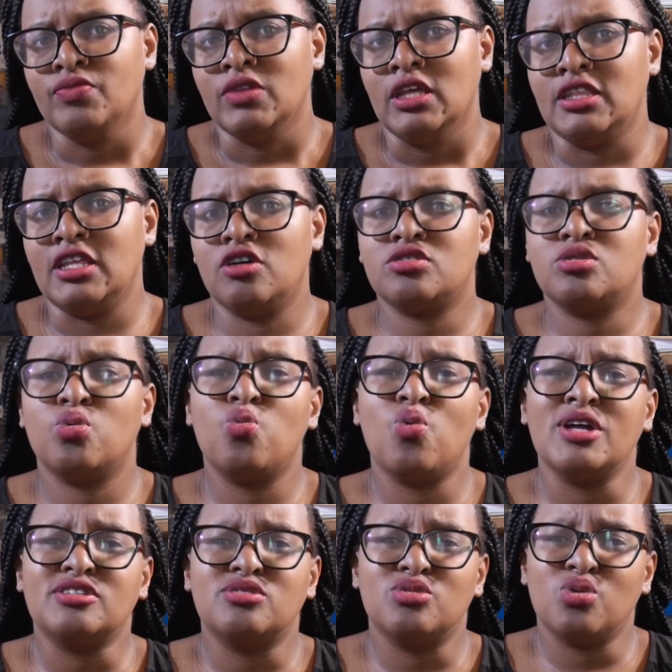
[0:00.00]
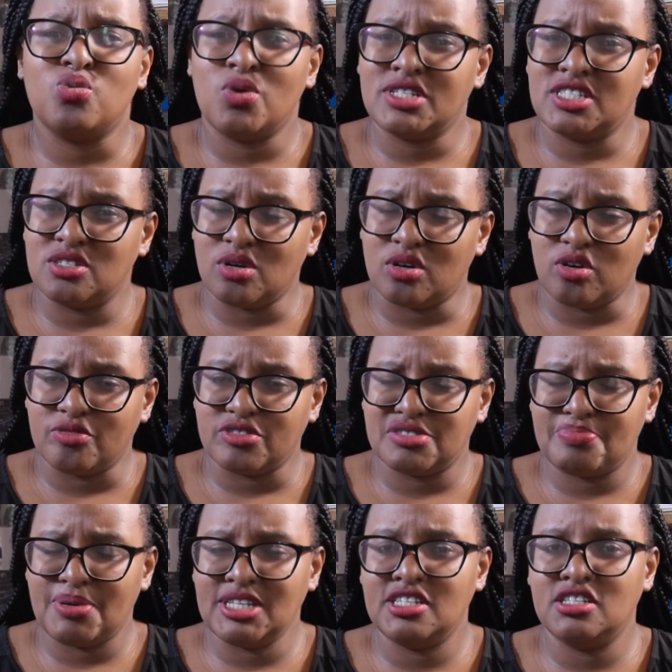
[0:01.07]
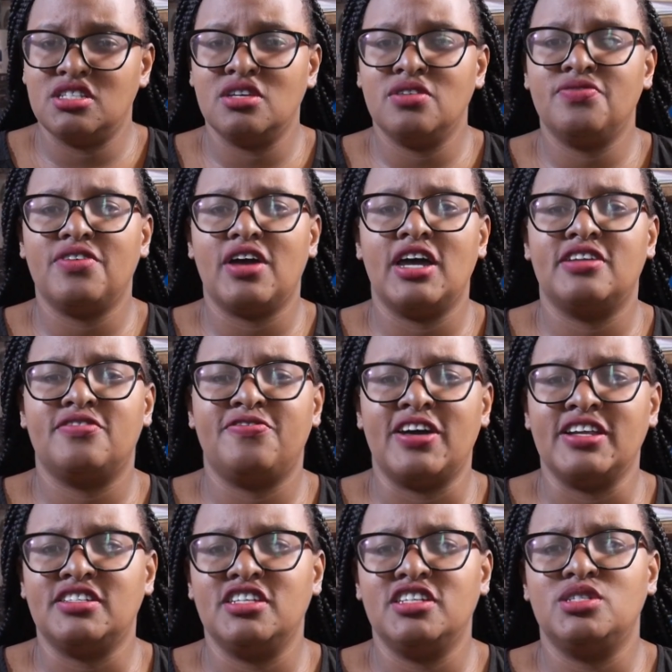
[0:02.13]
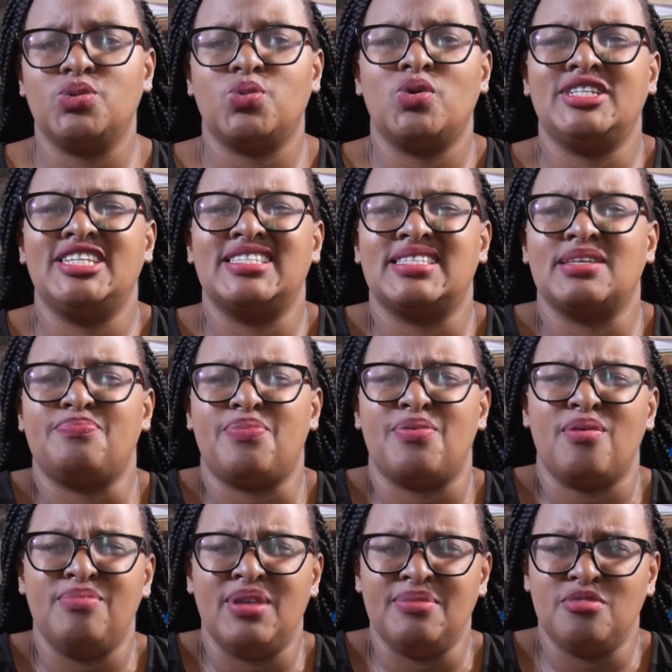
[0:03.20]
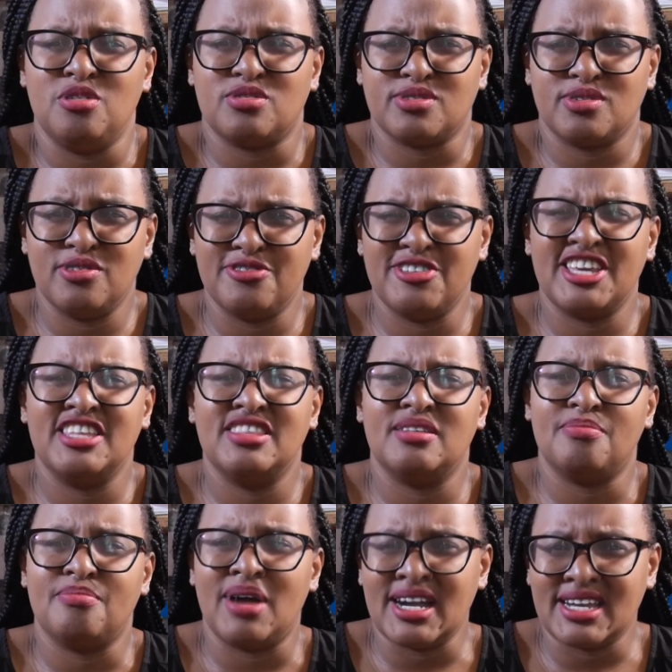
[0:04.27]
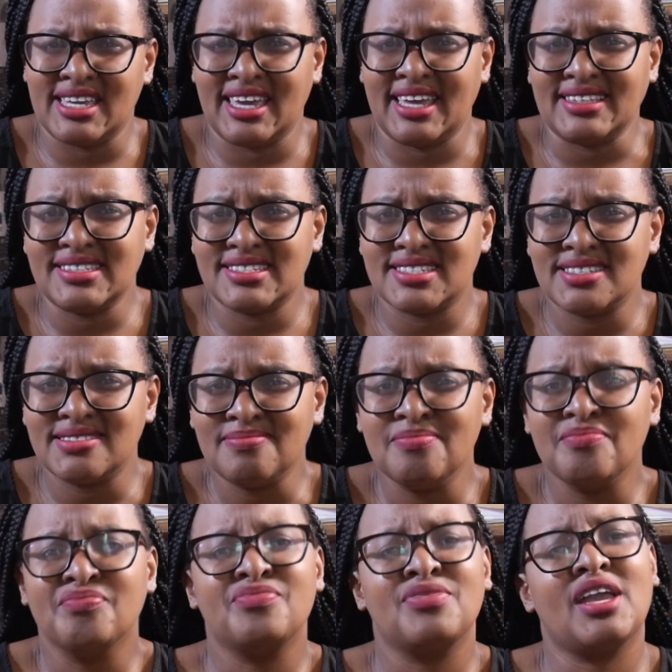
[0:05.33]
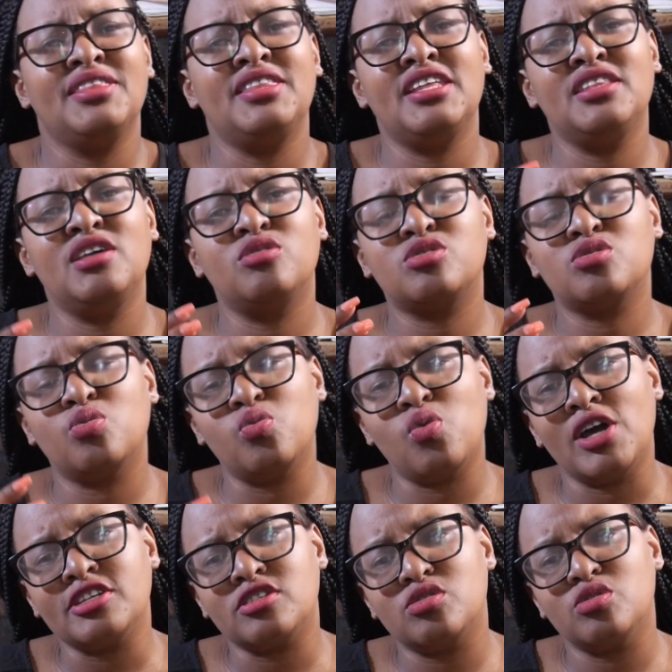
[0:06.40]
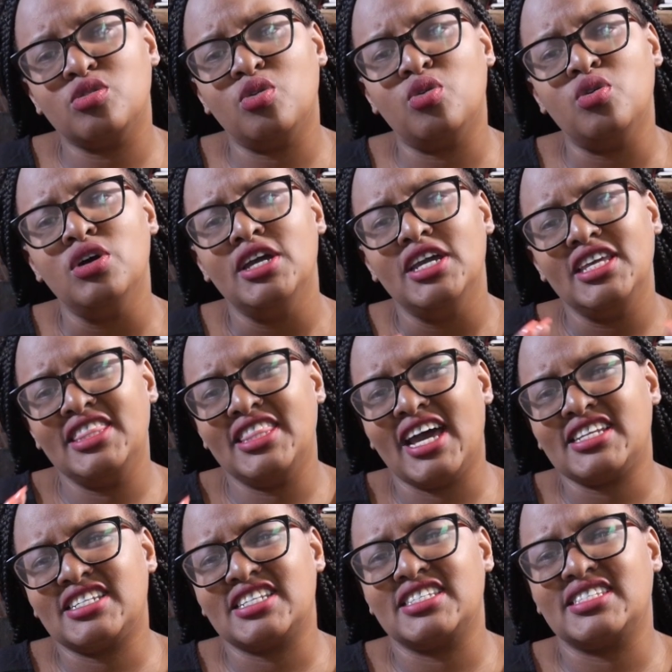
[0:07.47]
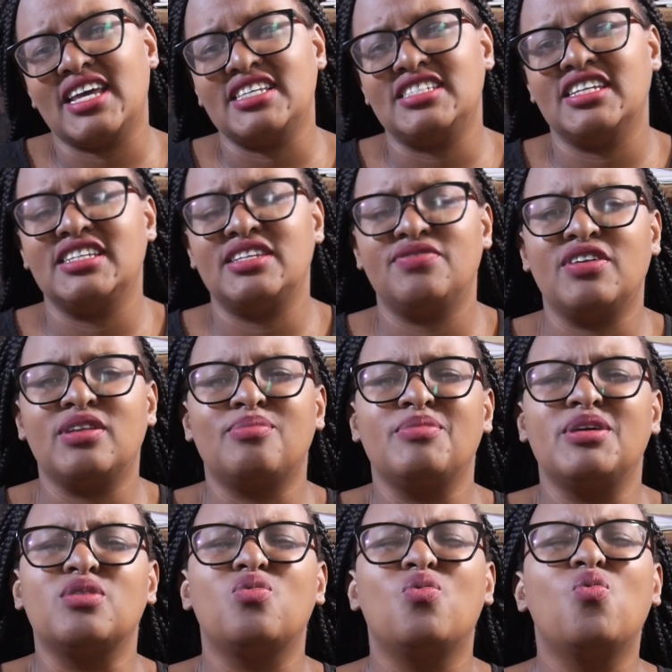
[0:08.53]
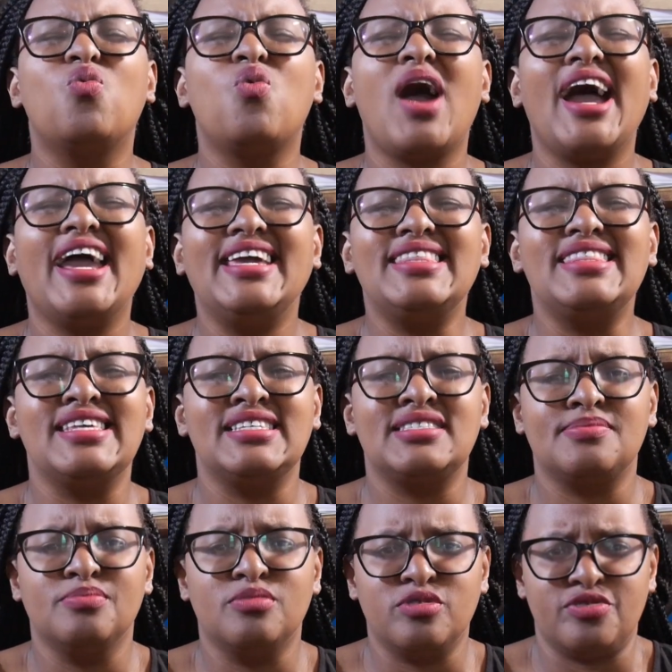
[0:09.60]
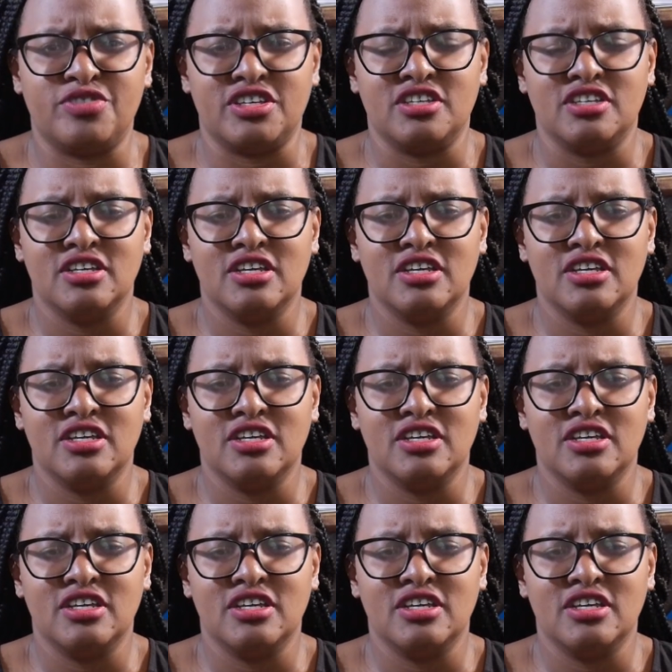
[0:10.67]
They also want to know what's your competitive advantage, what is the problem you're solving in the market. And then they also want to know in that research and development, why this movie?